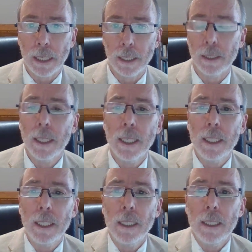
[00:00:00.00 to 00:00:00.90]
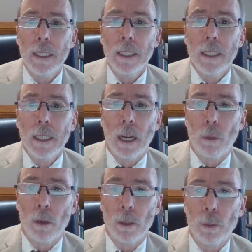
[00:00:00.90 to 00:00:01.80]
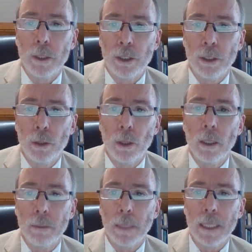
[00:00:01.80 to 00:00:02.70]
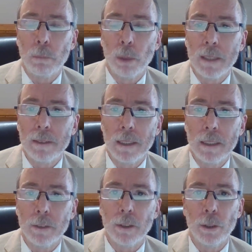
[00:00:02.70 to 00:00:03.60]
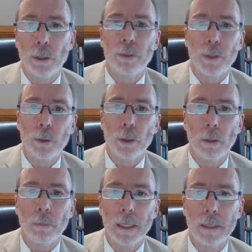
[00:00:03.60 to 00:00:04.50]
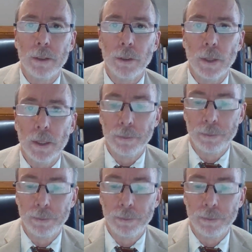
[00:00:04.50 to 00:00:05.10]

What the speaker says: and I want to wish you many blessings in your future ministry.